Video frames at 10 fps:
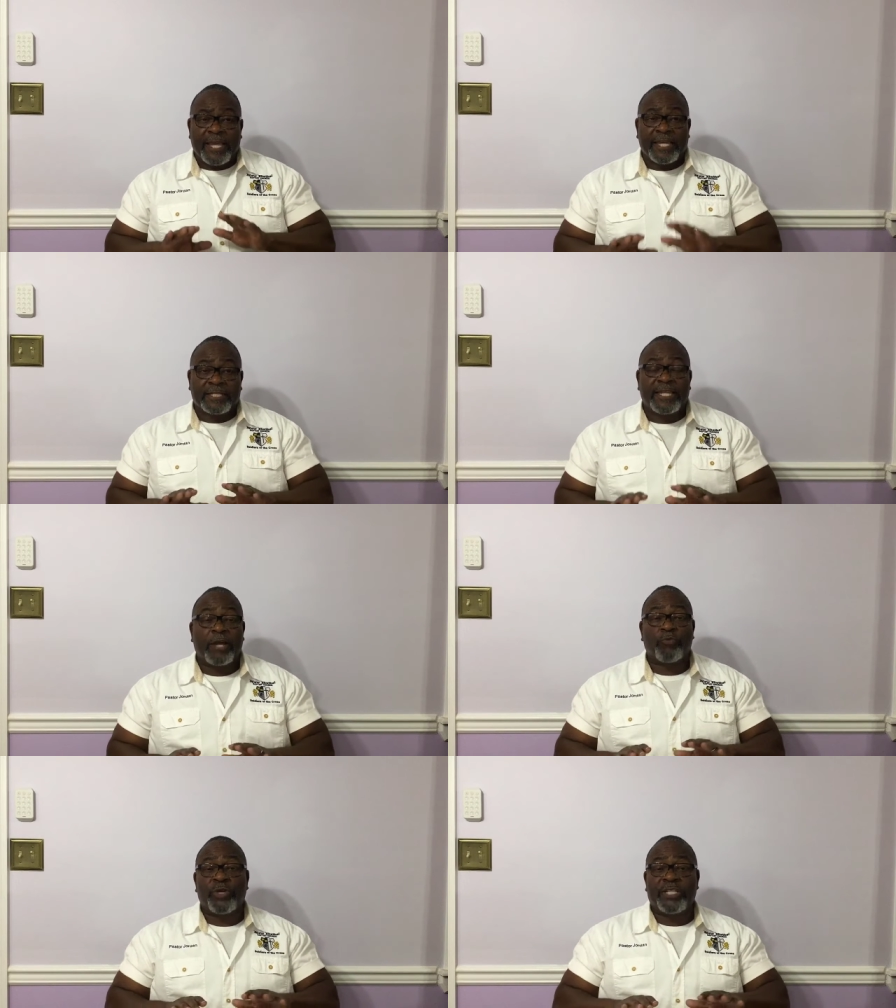is
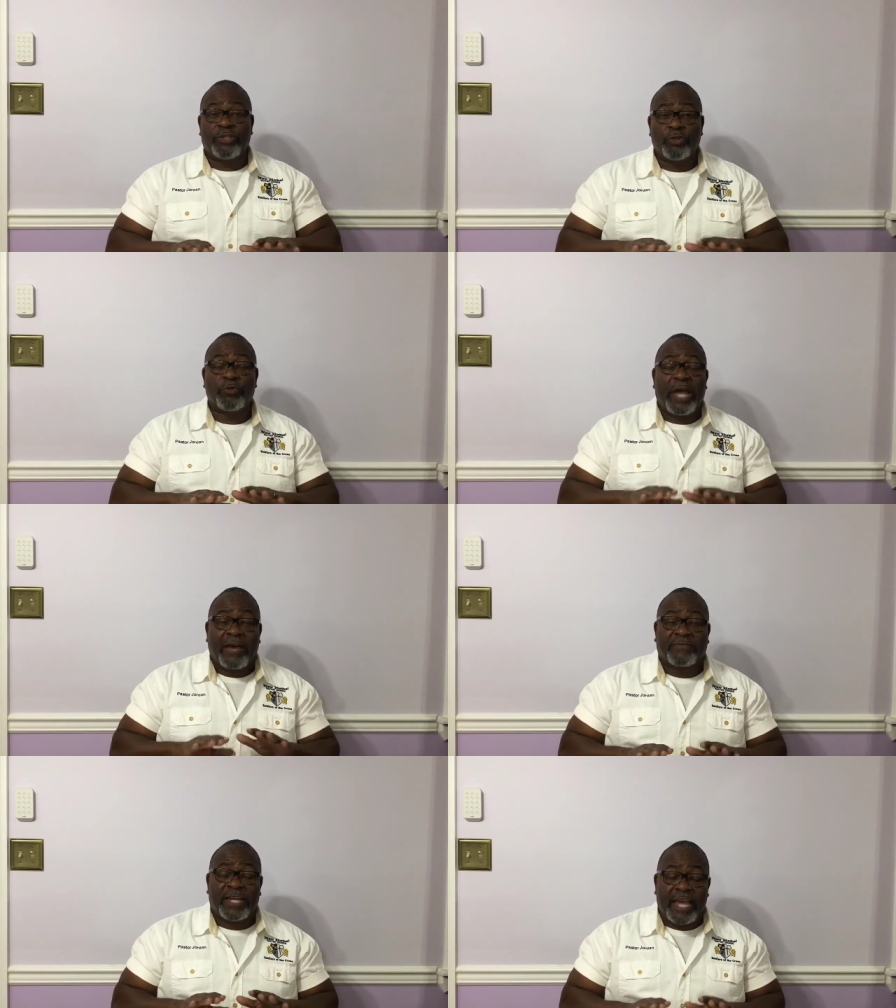that we do
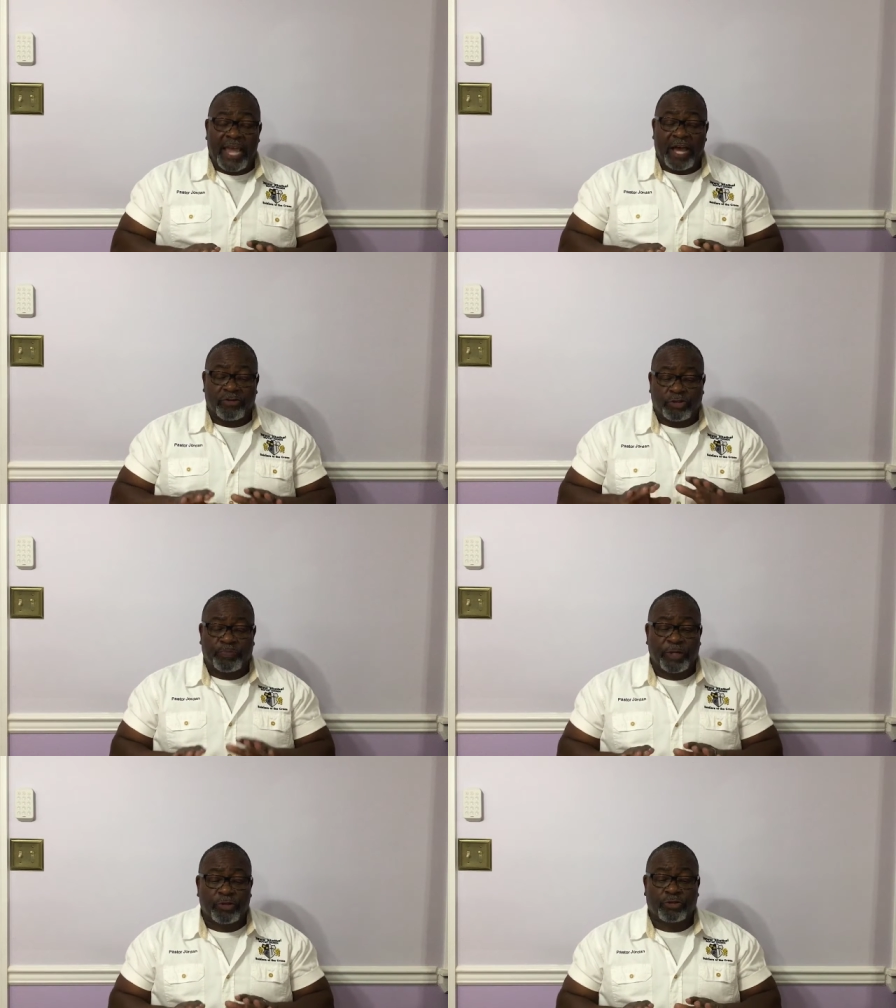have to have
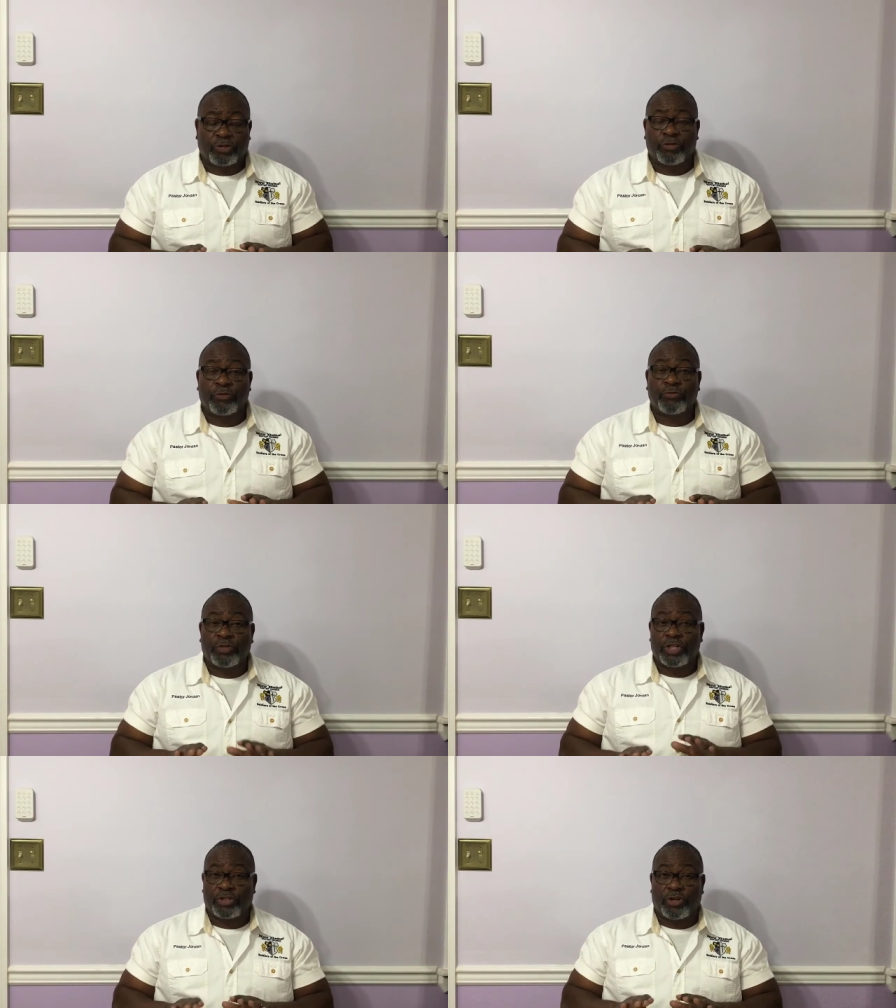spiritual
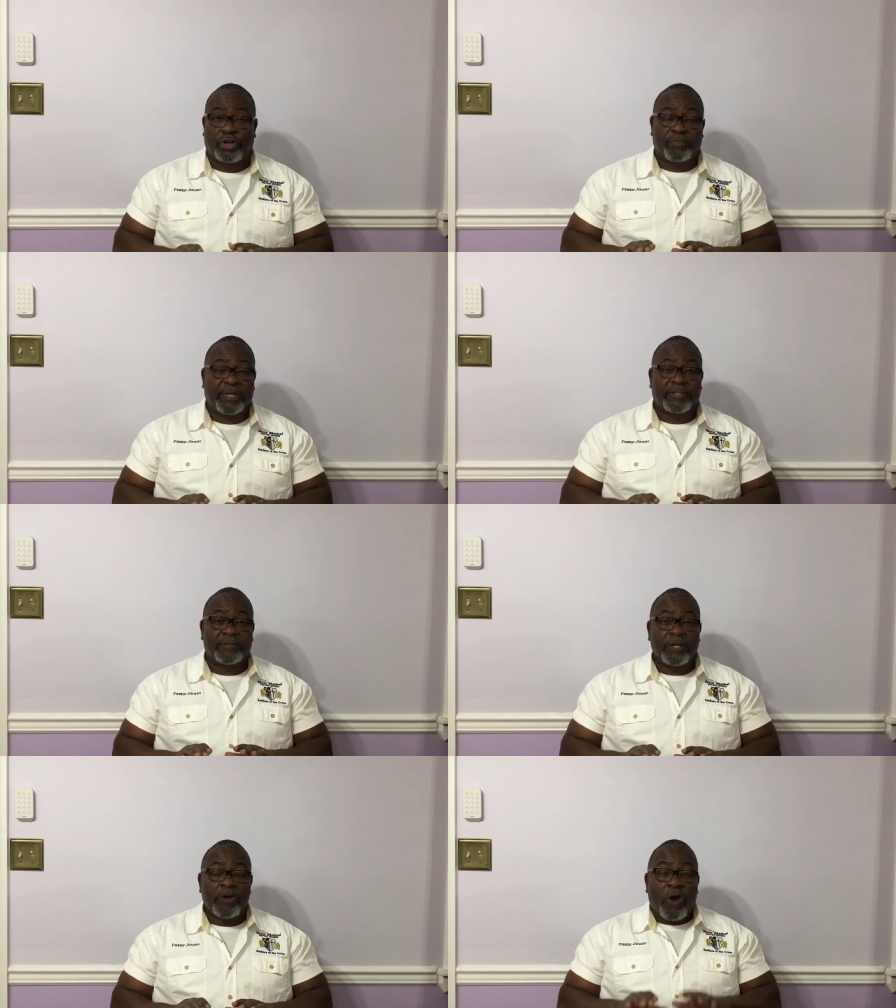discernment
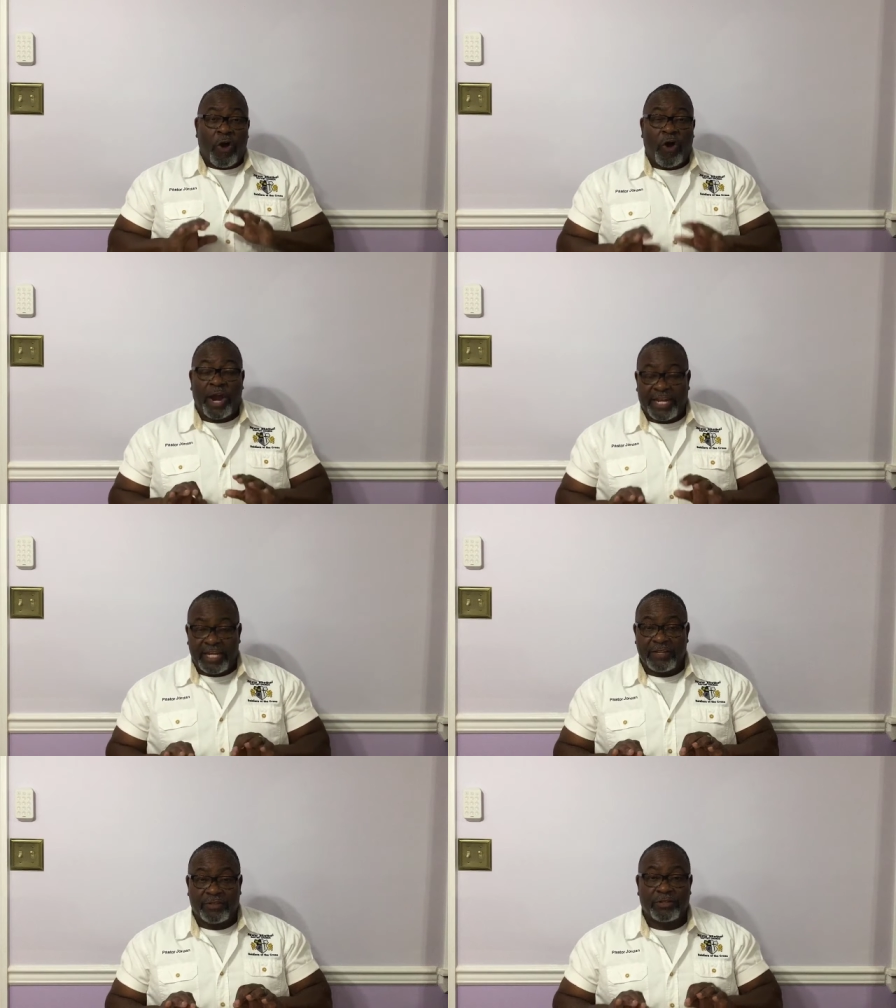or
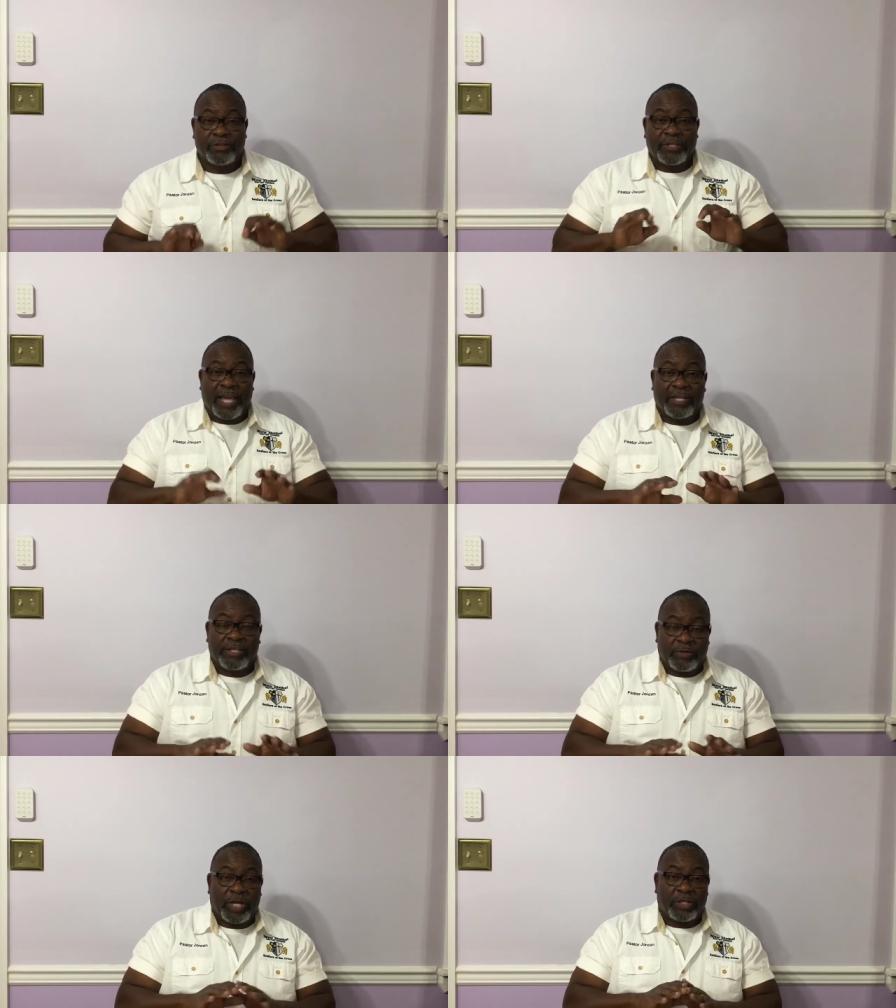either
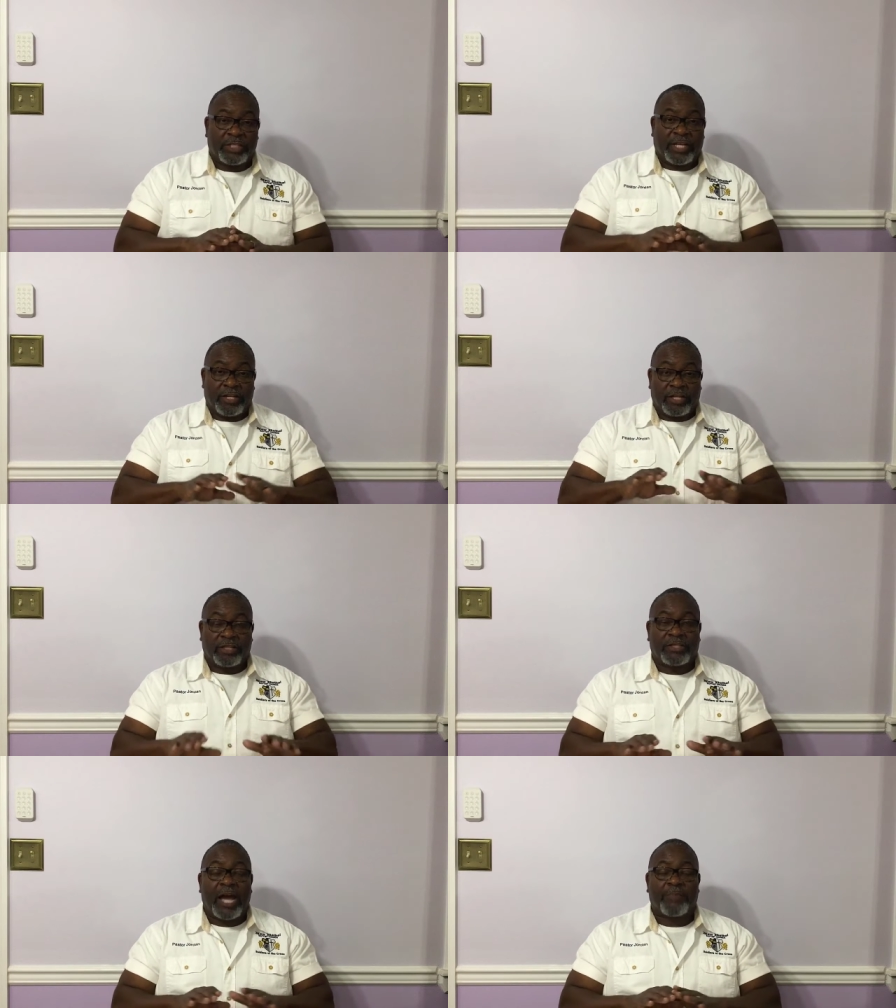that uh, uh that
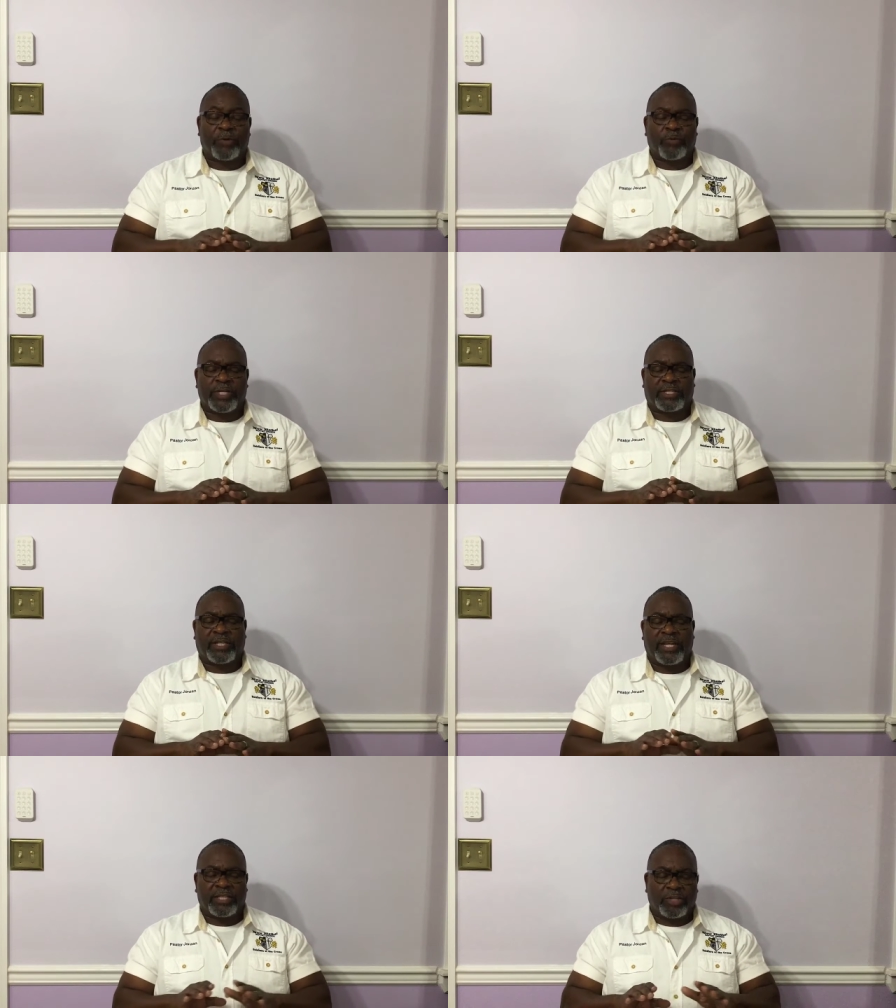other topic we
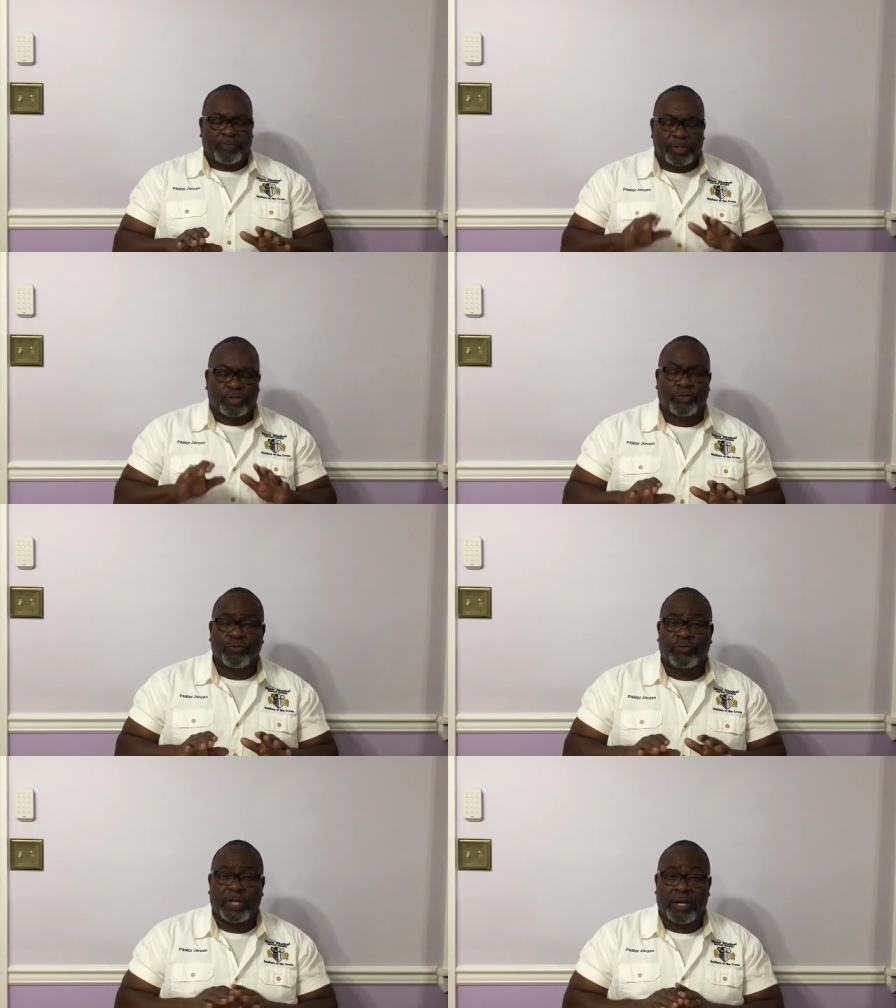said the
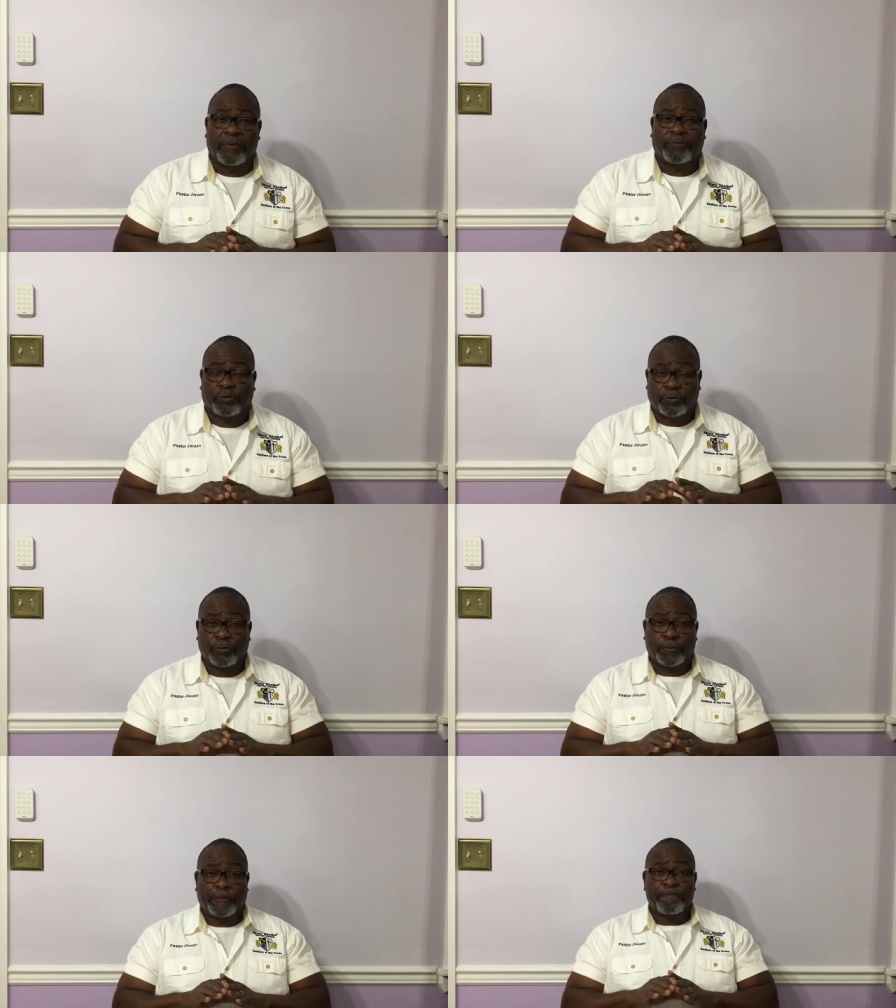pursuit of
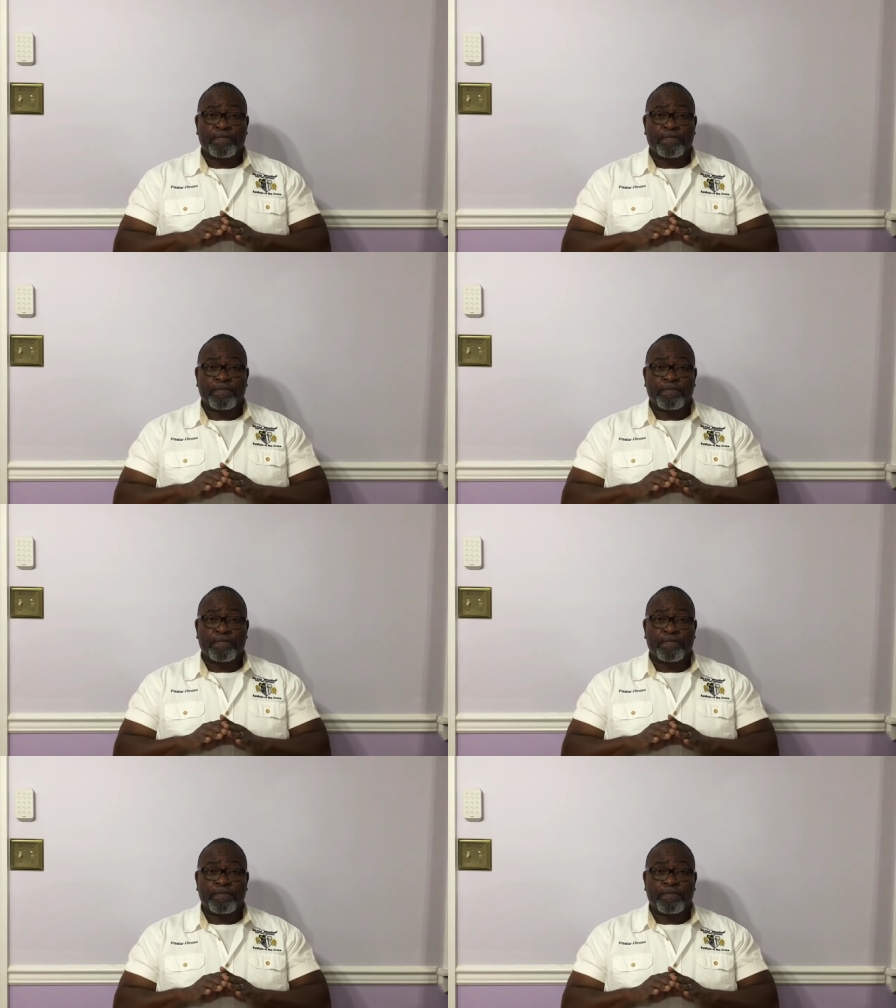truth